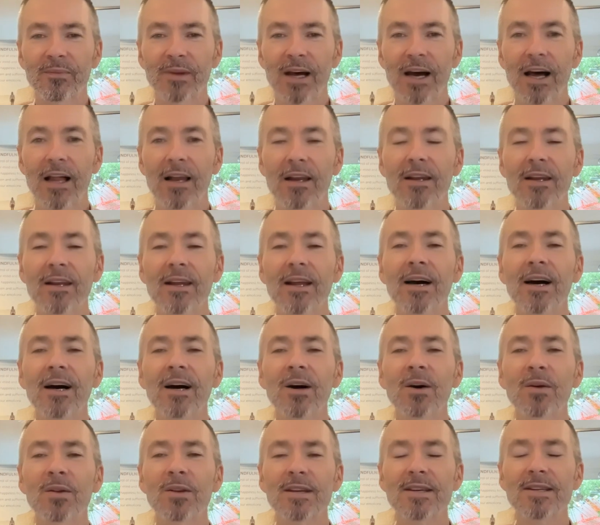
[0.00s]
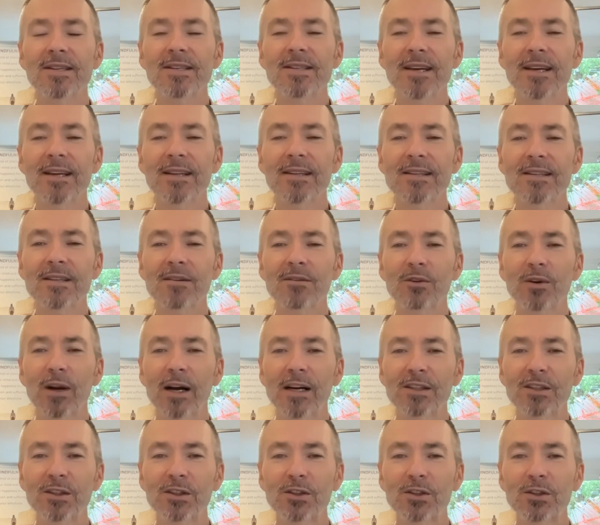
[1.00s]
Allow this sense of
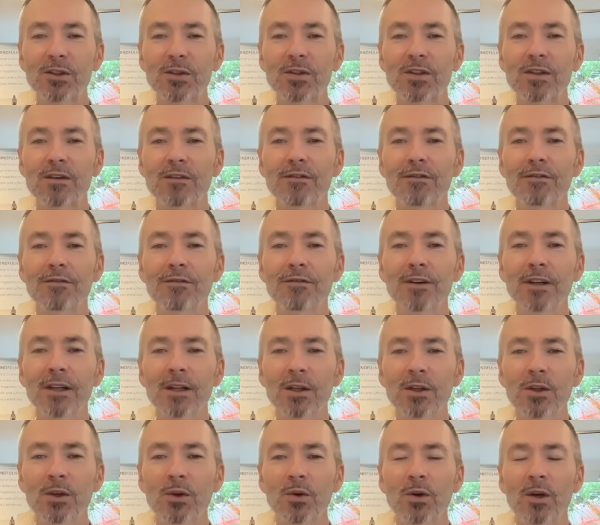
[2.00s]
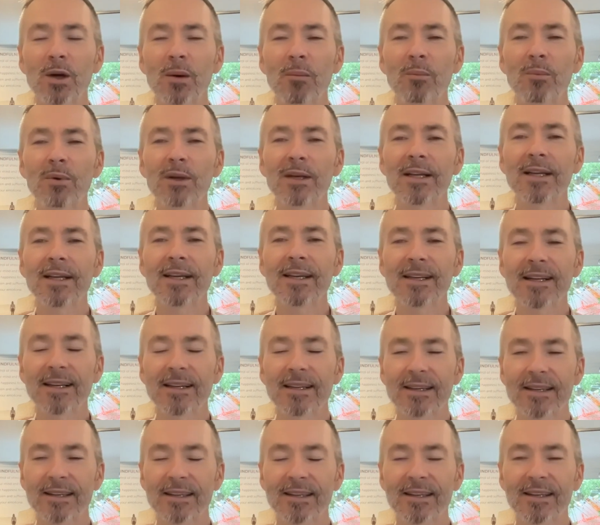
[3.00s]
gratitude to fill you
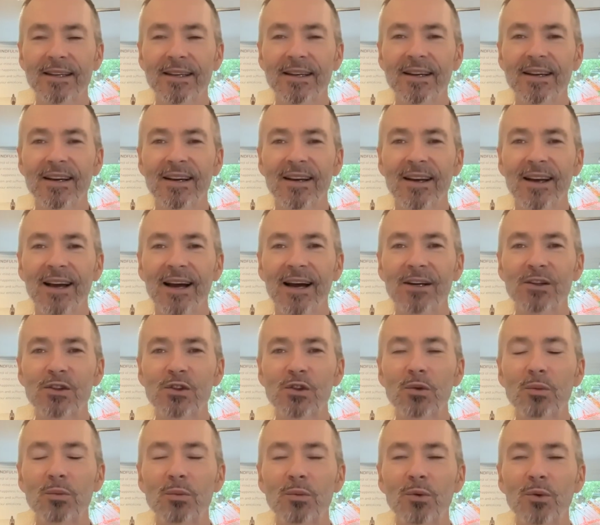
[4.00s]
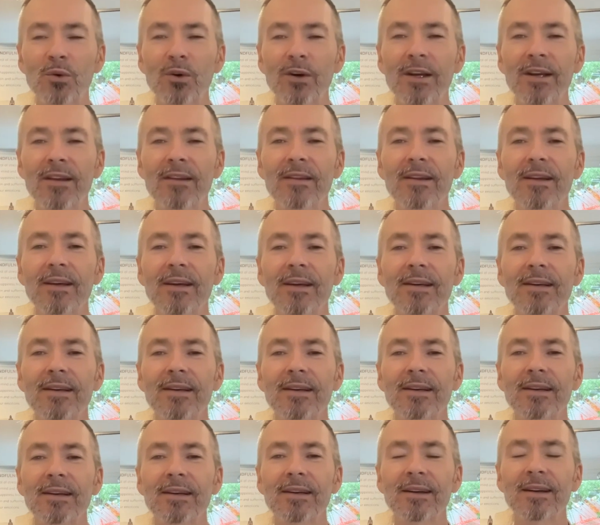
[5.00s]
completely as you breathe in
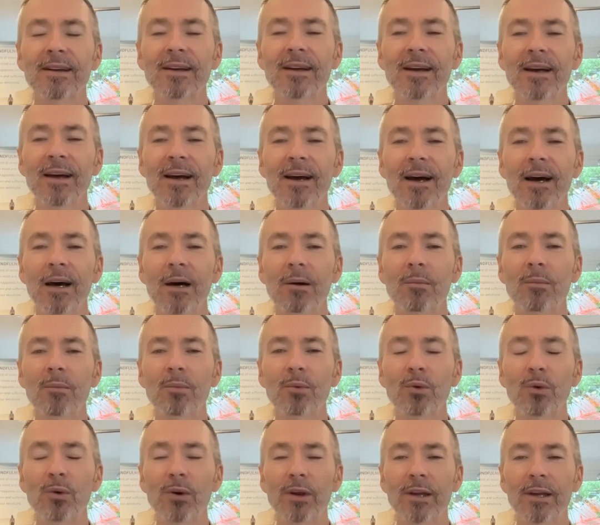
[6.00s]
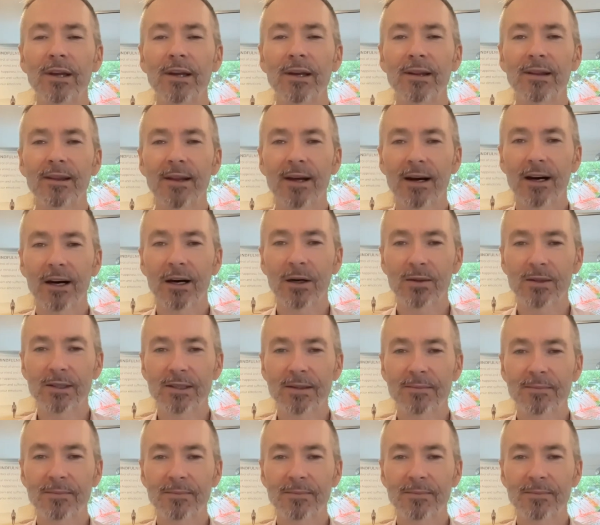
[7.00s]
and breathe out.